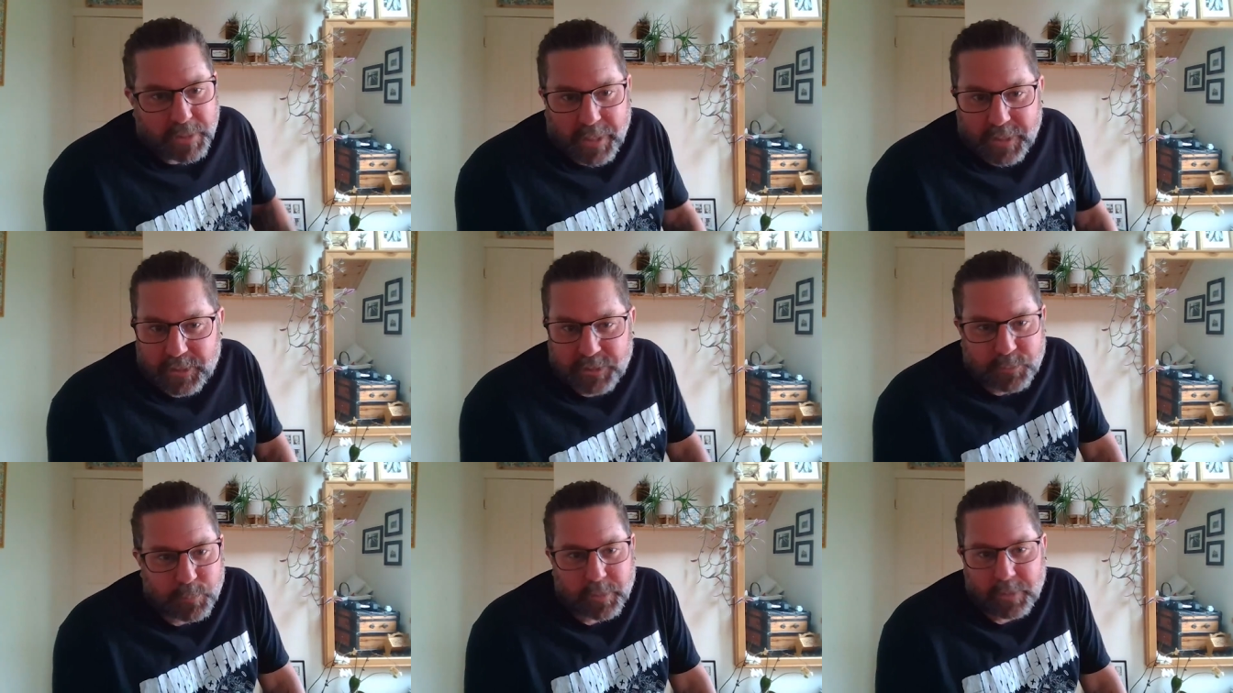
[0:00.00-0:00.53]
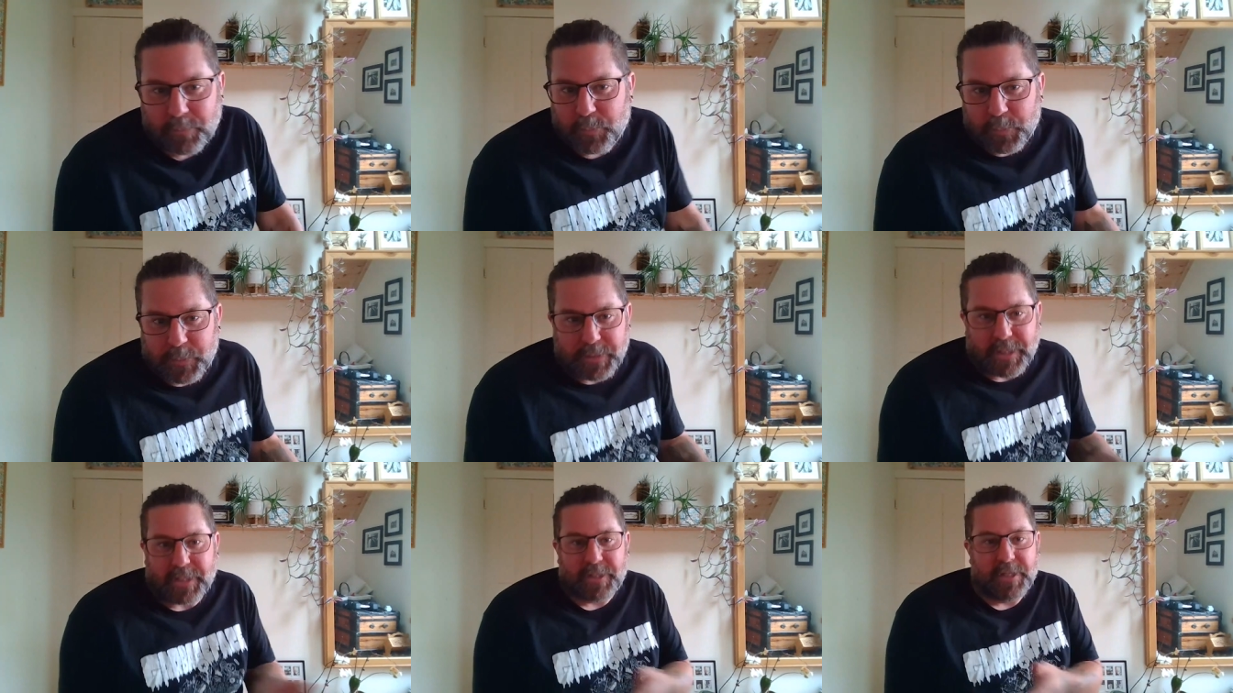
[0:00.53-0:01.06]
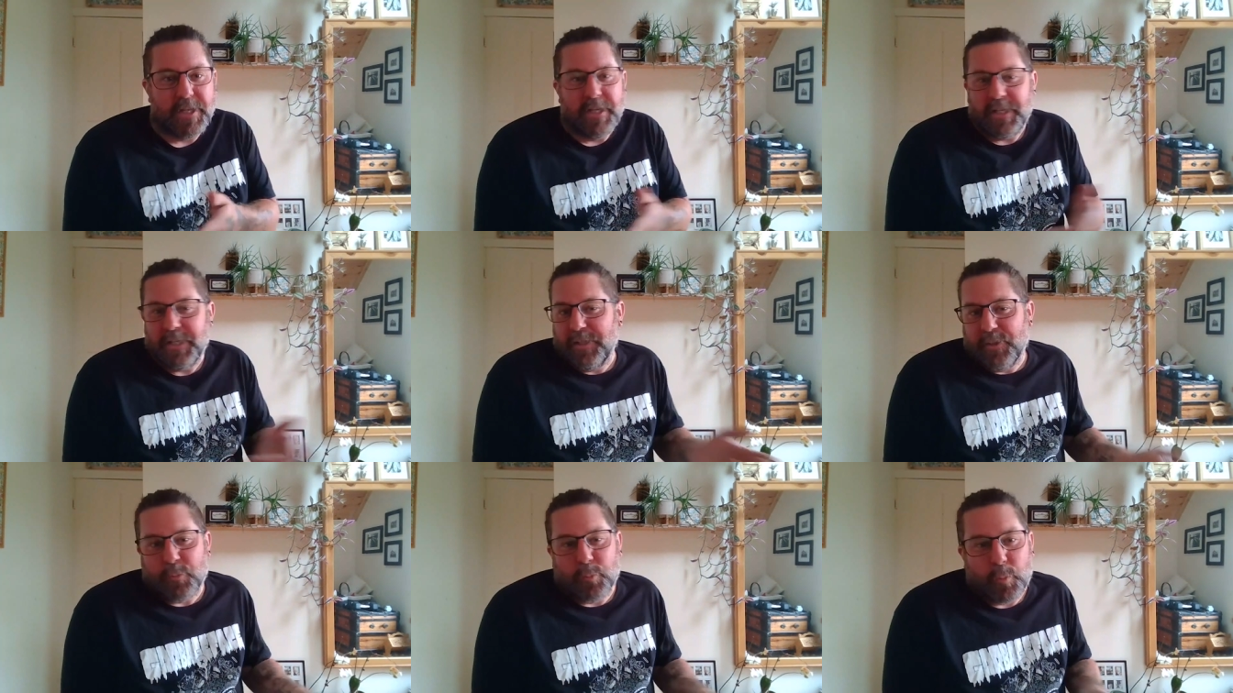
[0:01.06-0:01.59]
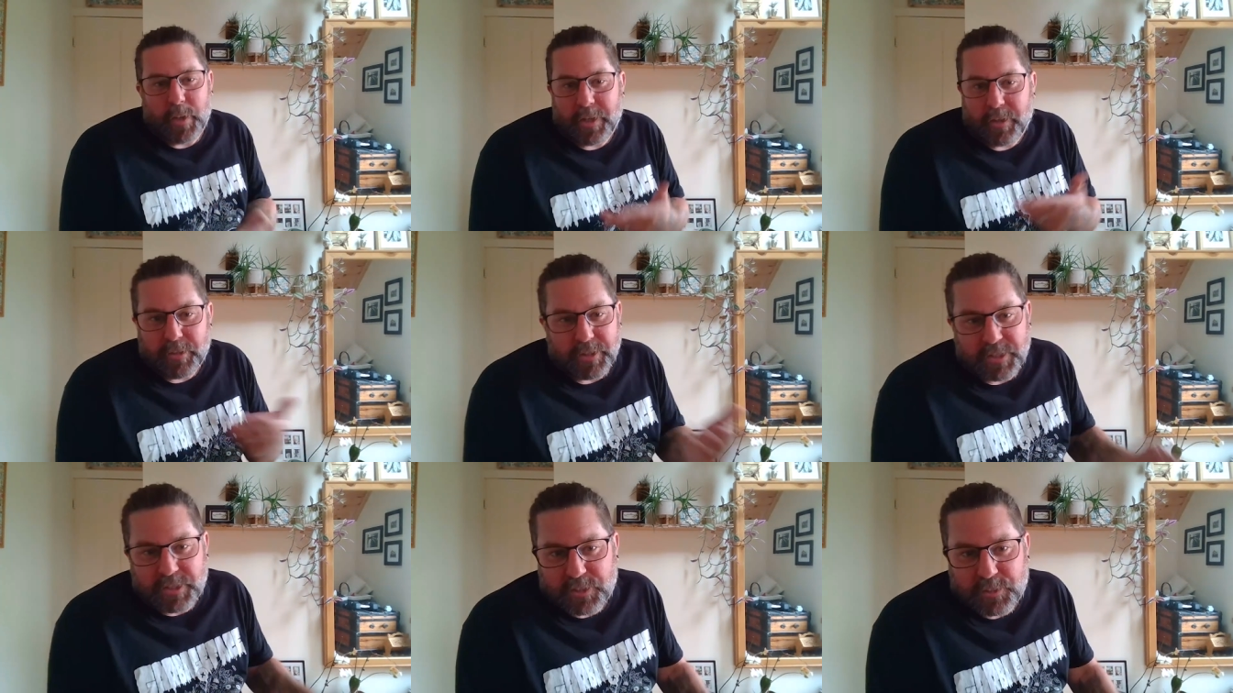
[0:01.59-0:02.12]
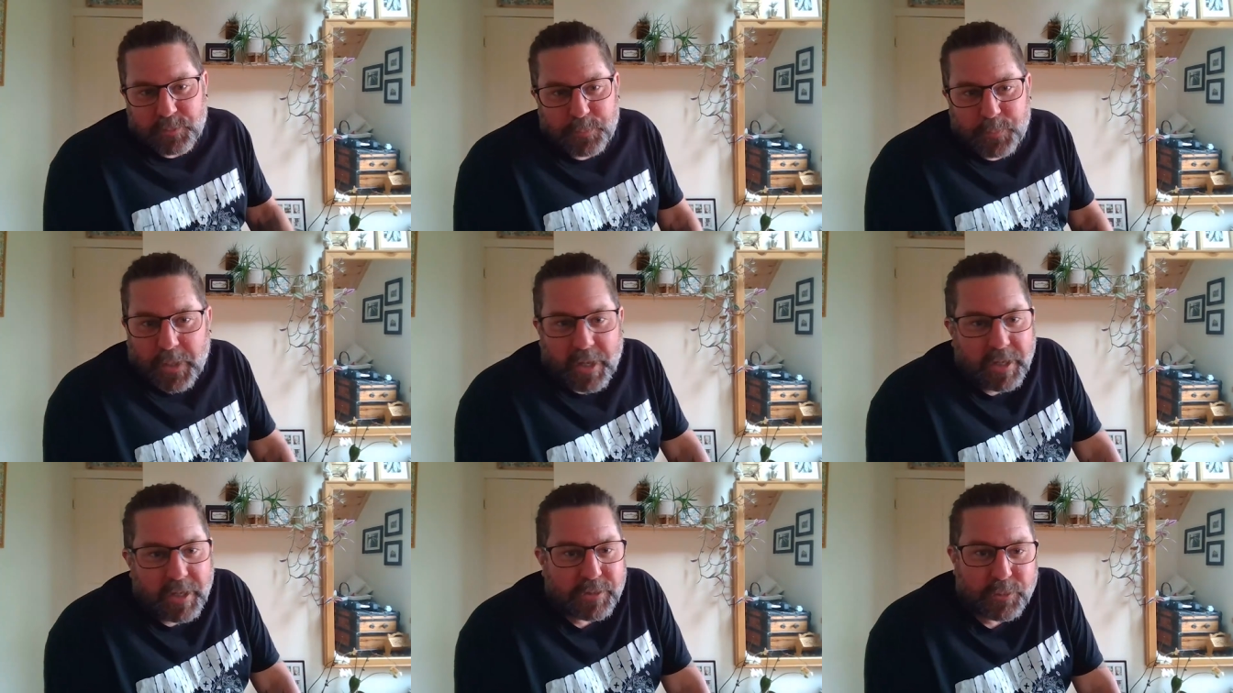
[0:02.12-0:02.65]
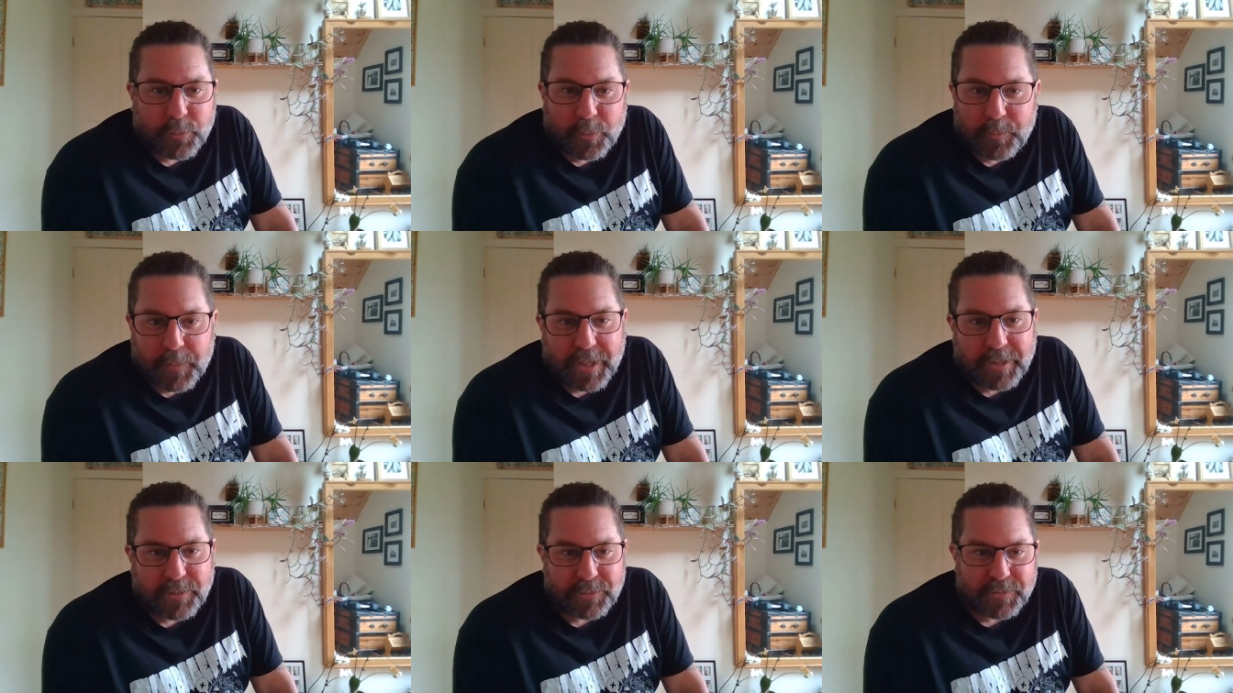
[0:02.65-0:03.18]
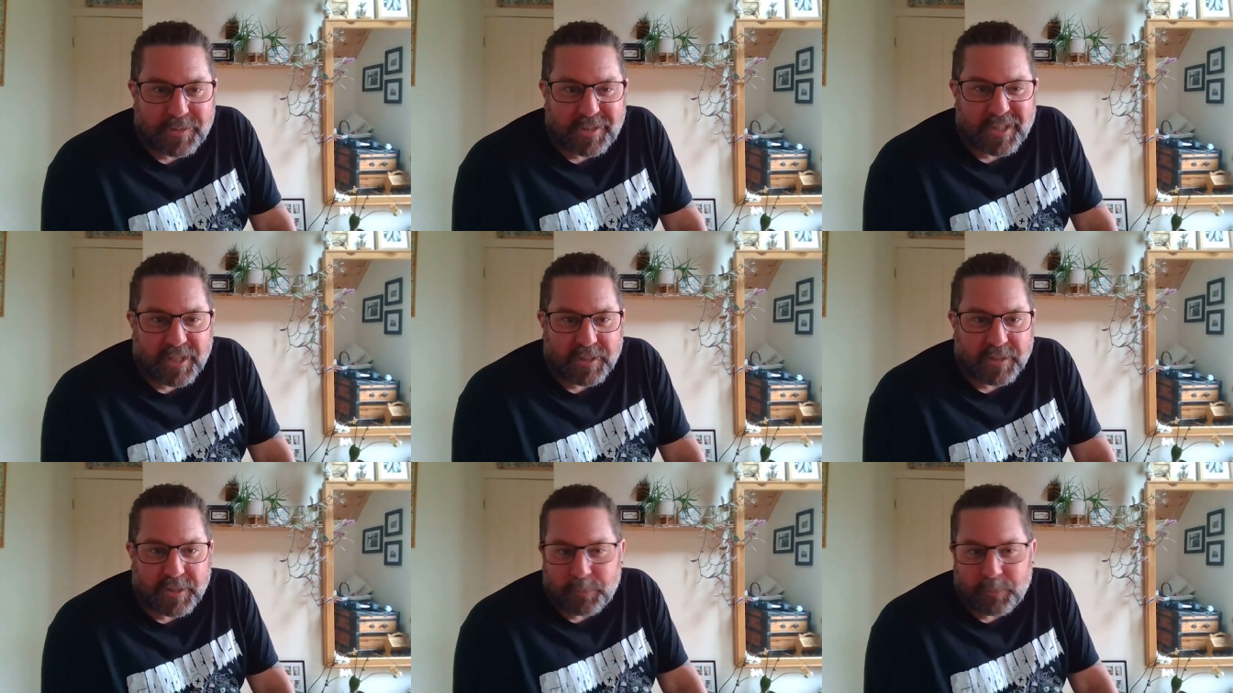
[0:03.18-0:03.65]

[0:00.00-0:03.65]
I just want to be like in the weirdest spot doing my own thing.